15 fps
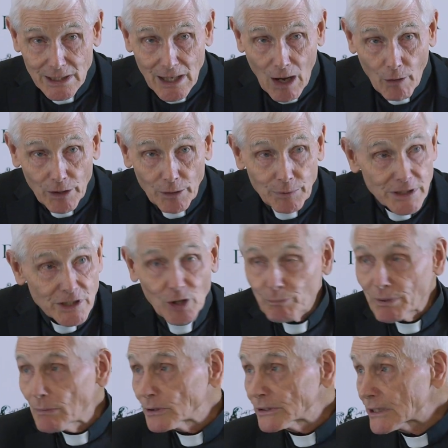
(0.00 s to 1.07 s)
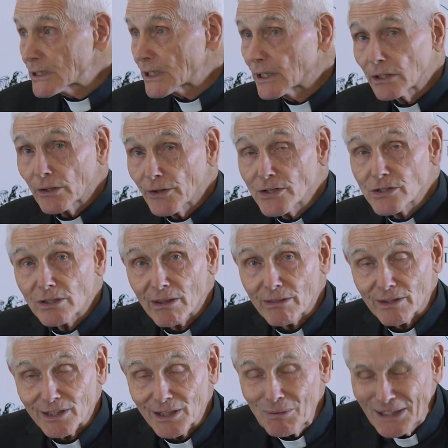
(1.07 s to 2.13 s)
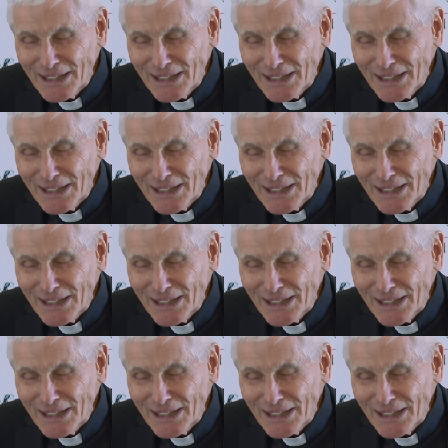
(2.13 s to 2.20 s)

how can we tell people not to kill each other?